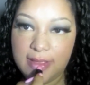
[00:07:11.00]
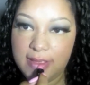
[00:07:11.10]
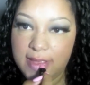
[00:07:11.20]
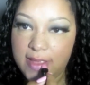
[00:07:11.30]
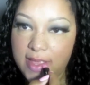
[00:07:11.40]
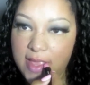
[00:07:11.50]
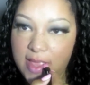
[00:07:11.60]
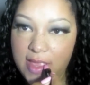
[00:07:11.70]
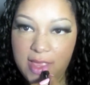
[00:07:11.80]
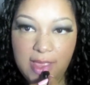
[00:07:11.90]

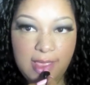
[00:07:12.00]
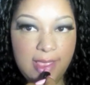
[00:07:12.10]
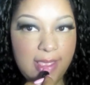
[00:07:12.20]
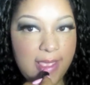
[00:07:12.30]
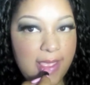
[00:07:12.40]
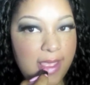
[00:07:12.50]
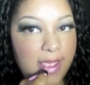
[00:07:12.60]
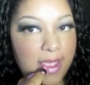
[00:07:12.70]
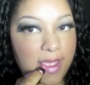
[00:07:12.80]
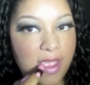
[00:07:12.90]

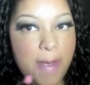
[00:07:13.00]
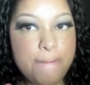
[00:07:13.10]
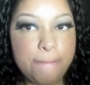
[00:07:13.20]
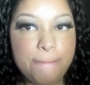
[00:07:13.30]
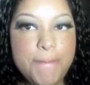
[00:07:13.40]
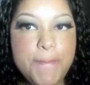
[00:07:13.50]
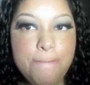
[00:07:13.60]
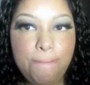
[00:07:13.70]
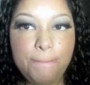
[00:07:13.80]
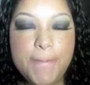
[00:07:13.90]

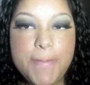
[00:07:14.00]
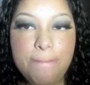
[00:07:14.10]
No one is speaking in this clip.